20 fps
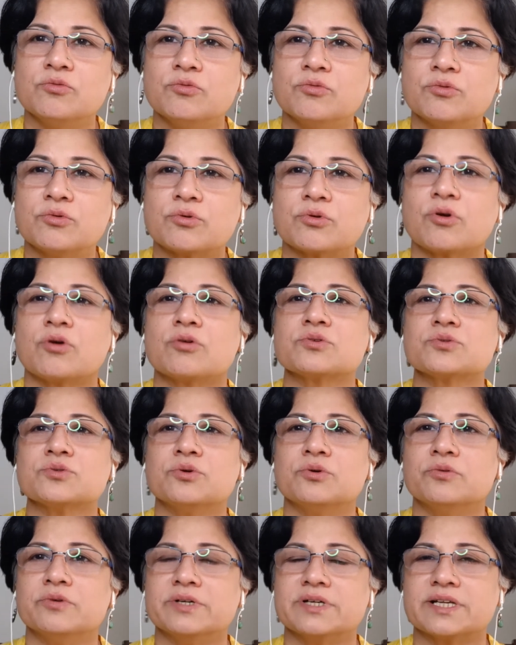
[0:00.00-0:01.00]
cross
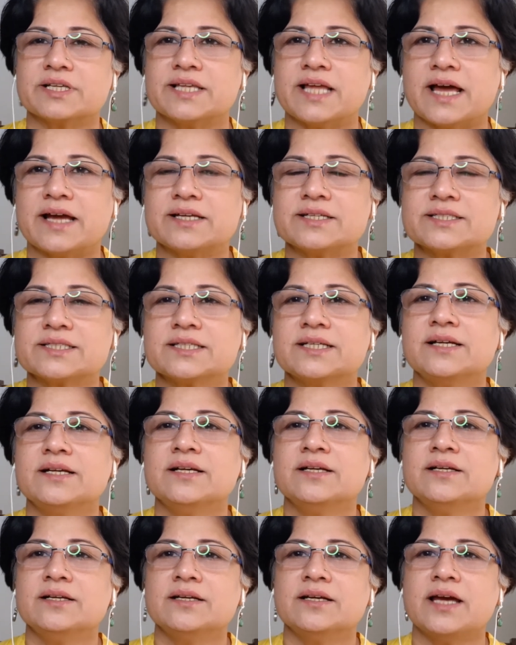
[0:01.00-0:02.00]
over that.
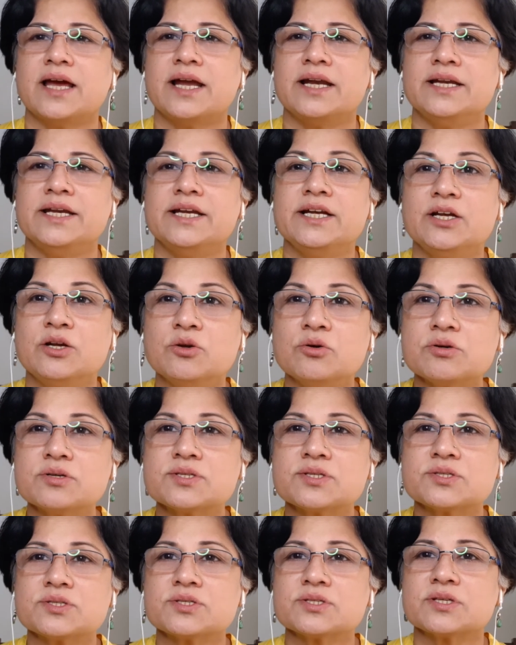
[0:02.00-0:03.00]
And it
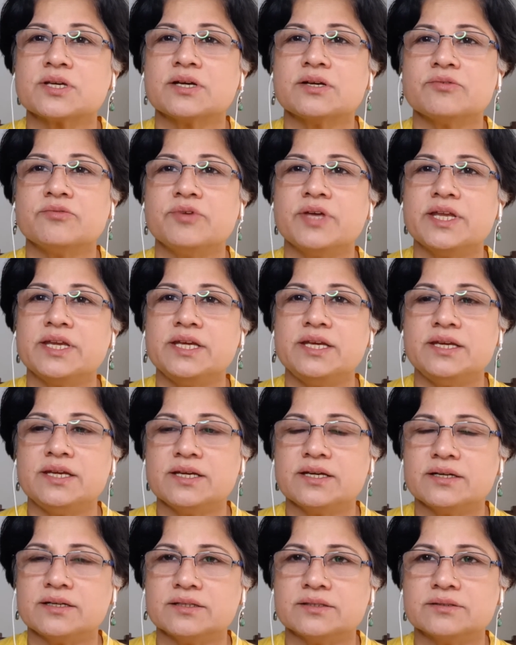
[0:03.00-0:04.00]
looks very
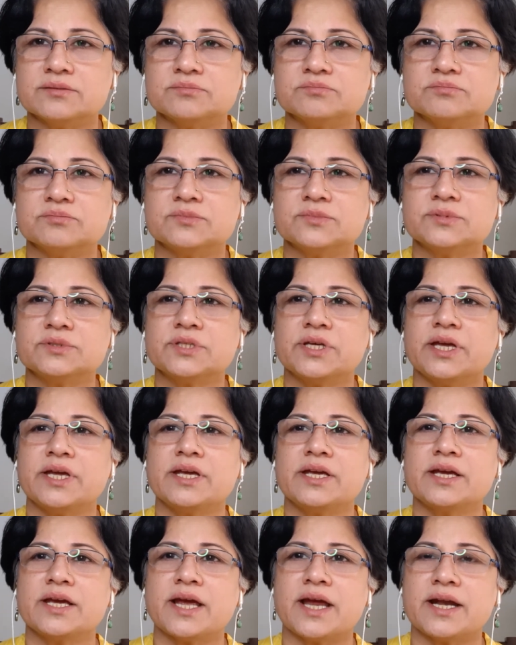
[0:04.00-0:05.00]

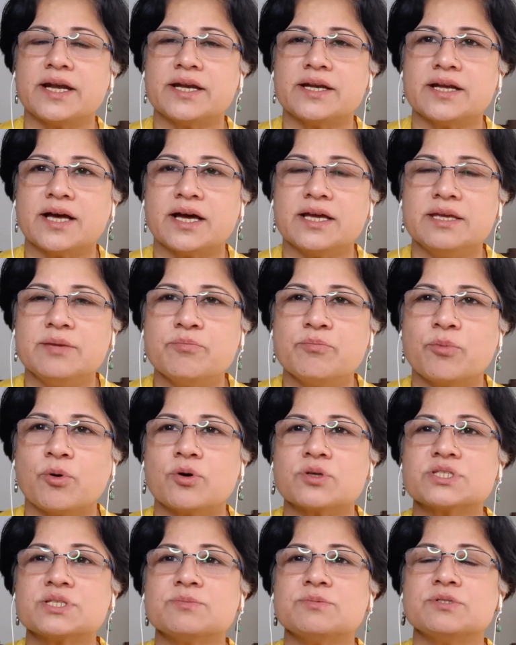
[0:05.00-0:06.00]
thick and
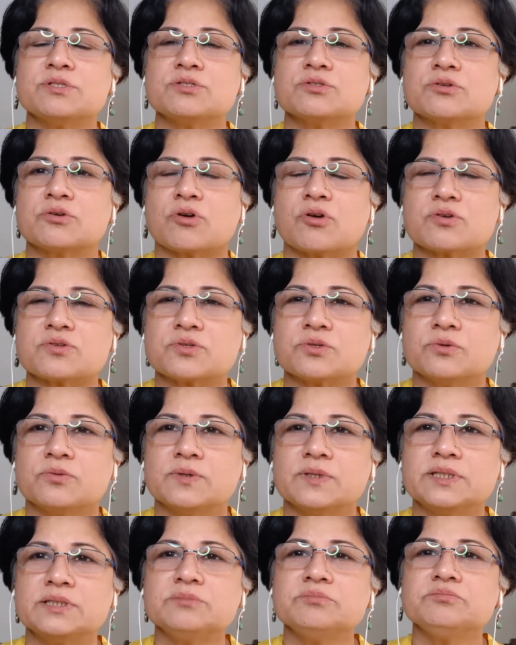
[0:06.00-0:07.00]
impossible to cross
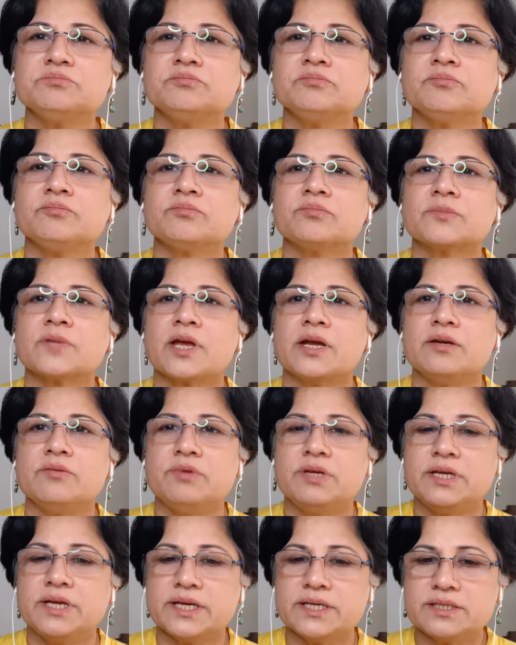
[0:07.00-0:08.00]
over, and
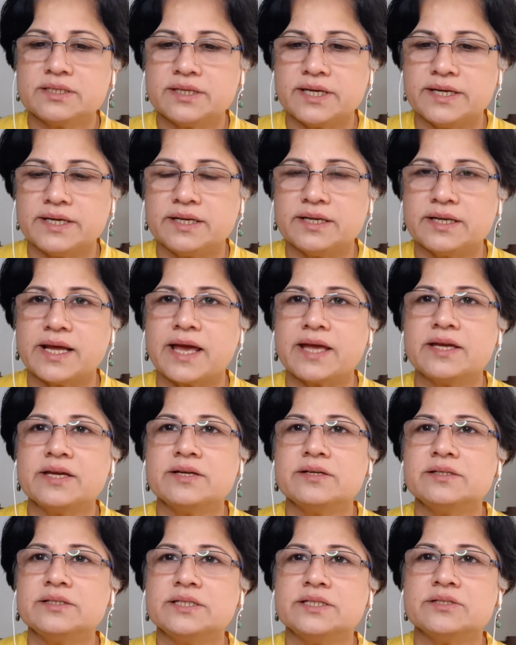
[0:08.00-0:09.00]
we get
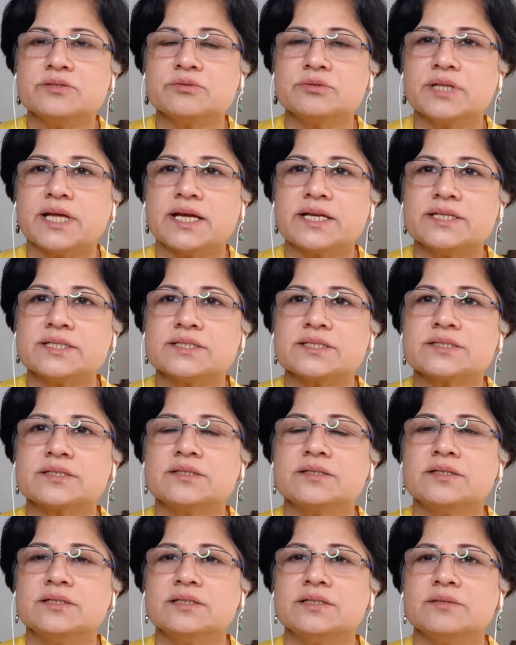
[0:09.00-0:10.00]
entangled into that.
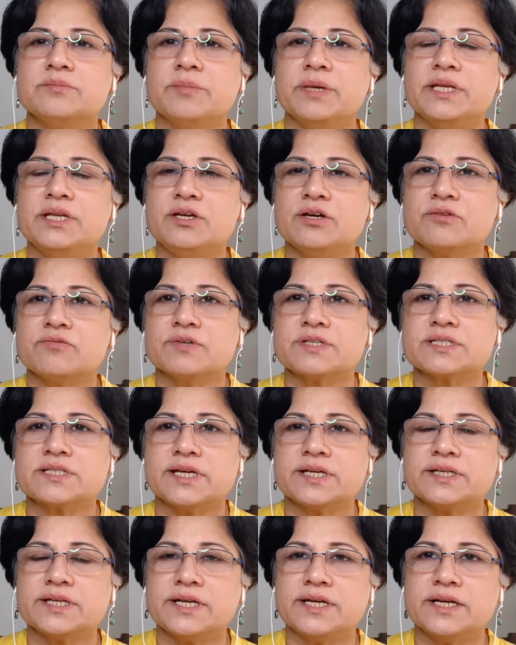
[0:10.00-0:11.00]
Many of us
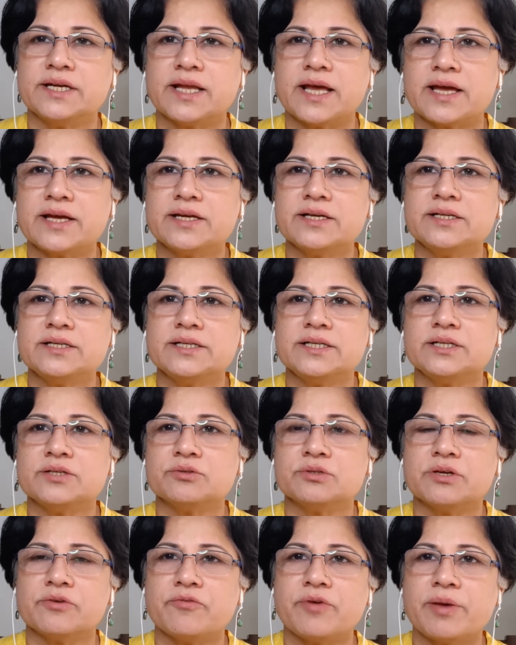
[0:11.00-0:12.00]
get entangled into
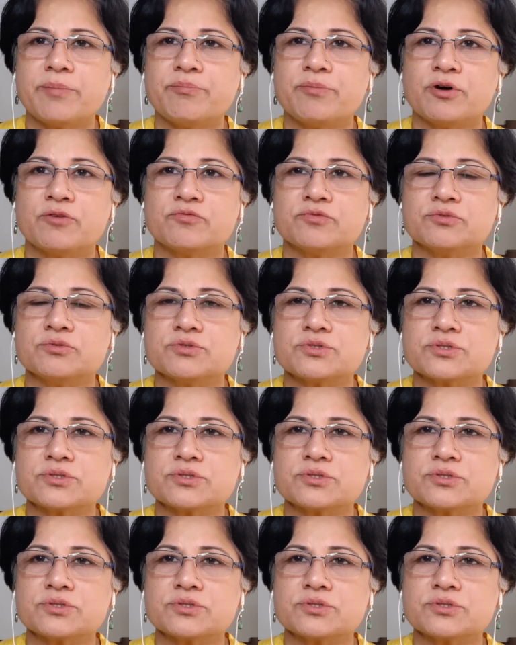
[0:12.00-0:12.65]
the web of those